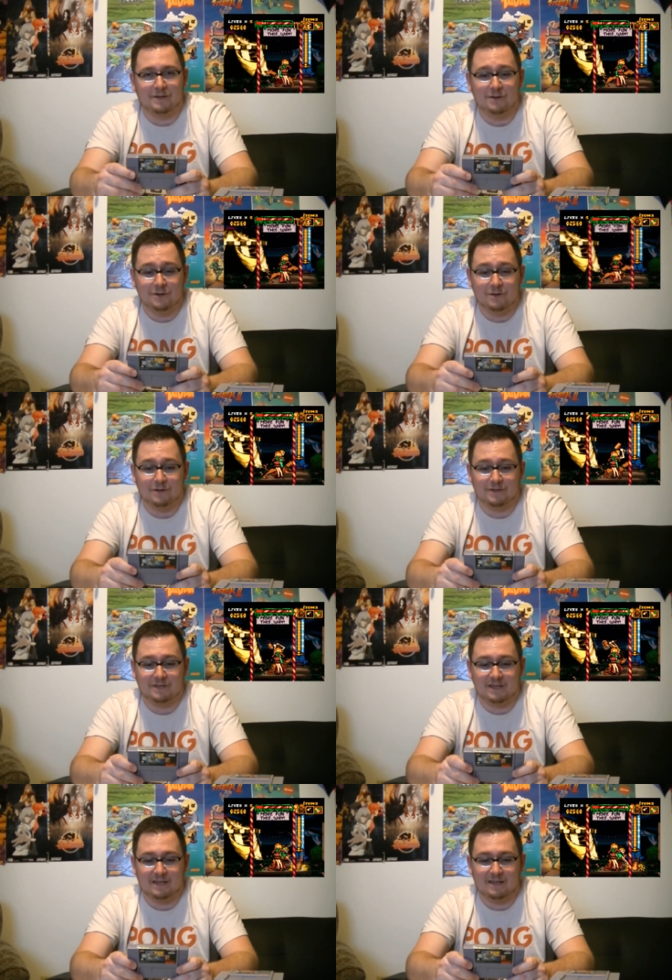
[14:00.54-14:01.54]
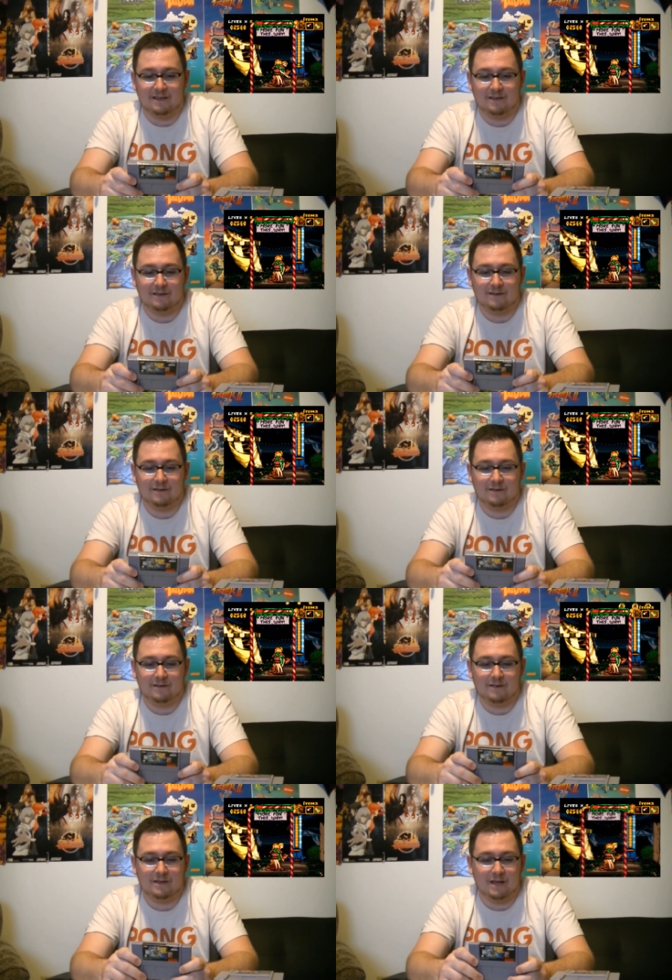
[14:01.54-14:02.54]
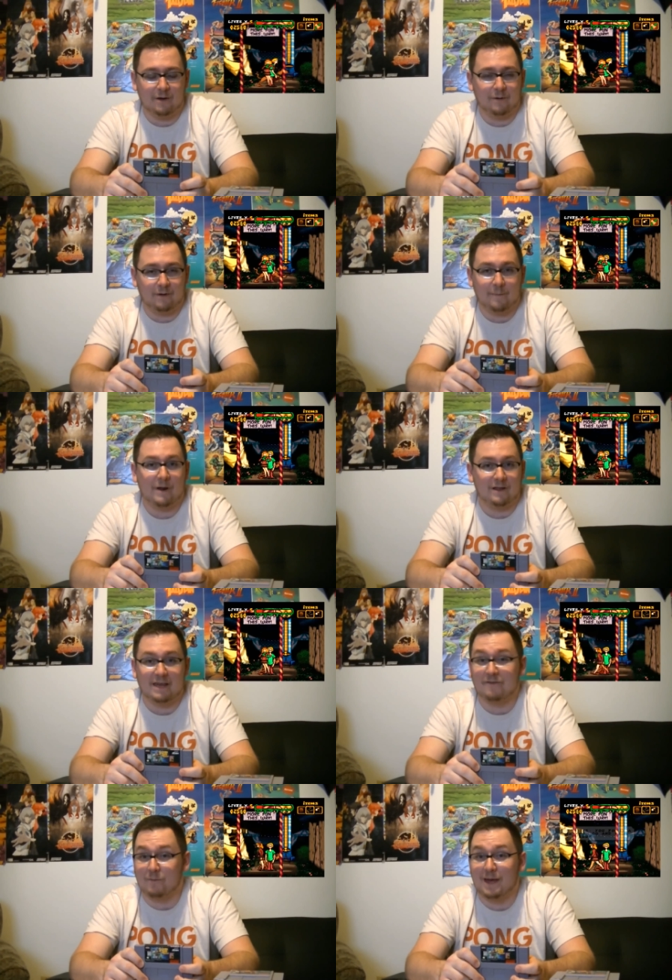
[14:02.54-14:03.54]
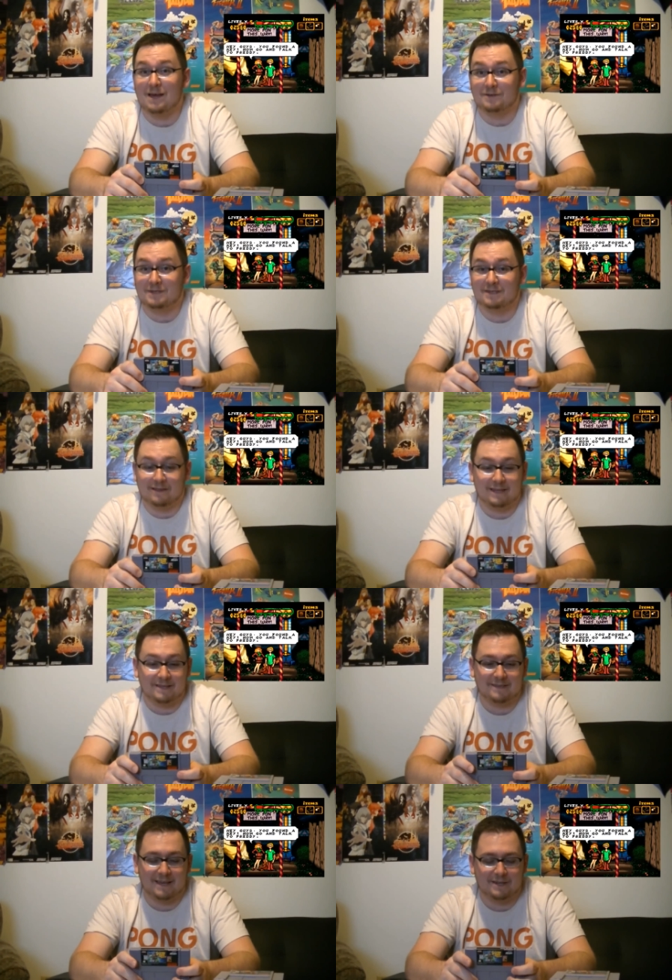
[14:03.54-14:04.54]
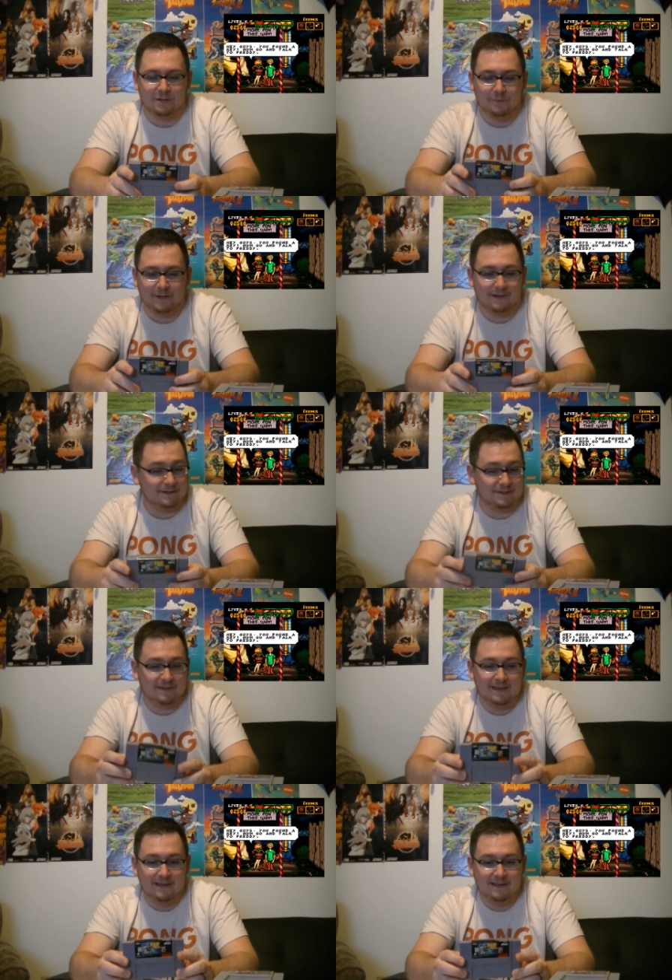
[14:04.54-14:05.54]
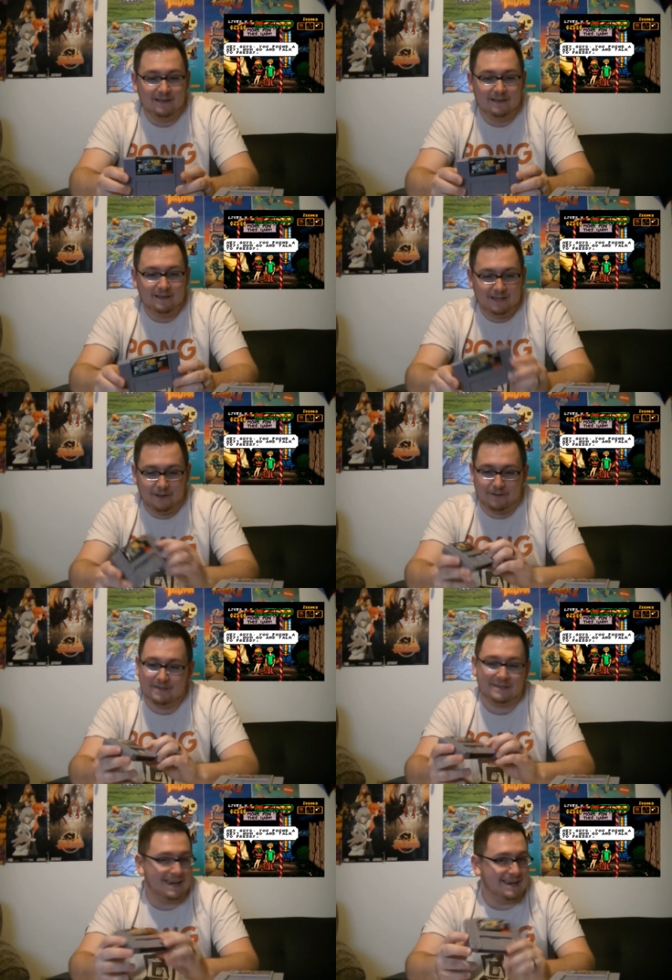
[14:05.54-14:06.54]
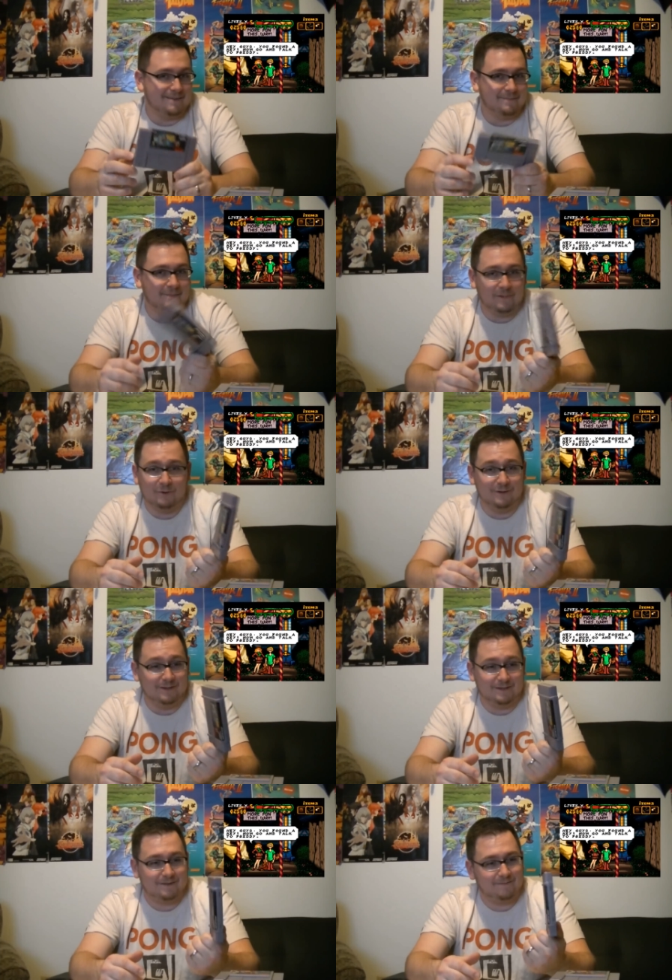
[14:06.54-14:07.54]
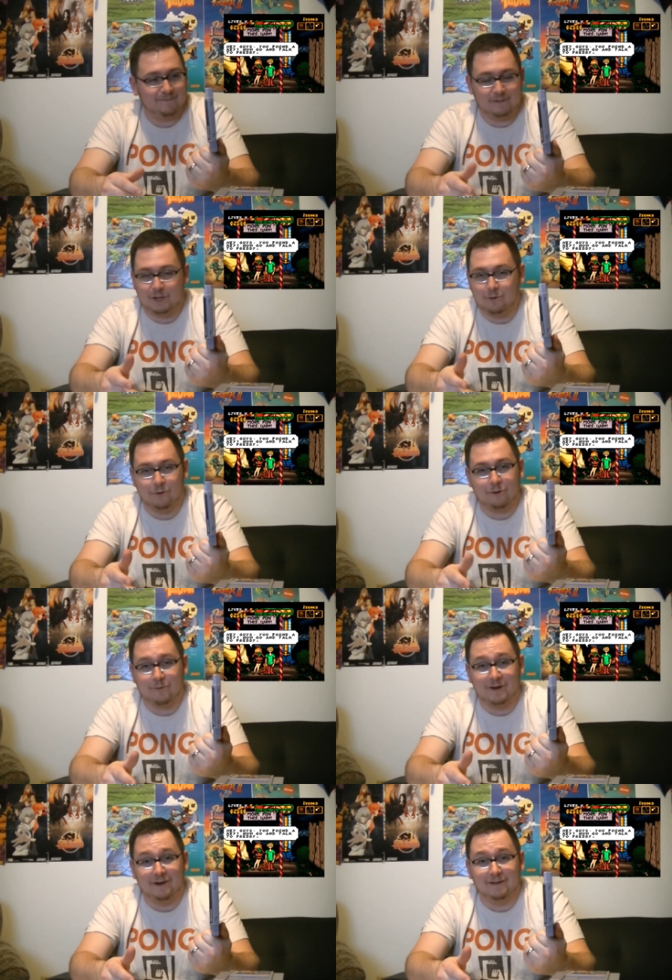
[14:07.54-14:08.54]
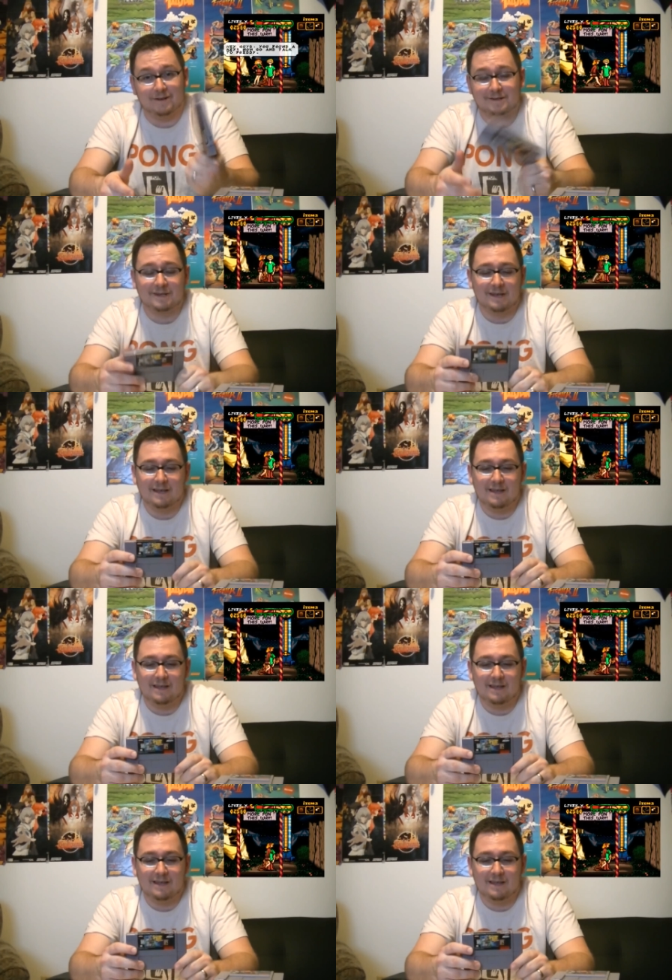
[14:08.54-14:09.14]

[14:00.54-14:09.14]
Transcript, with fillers: the two, you can see, you know, apparently everybody else is, thinks that too because, you know, this game was two or three dollars.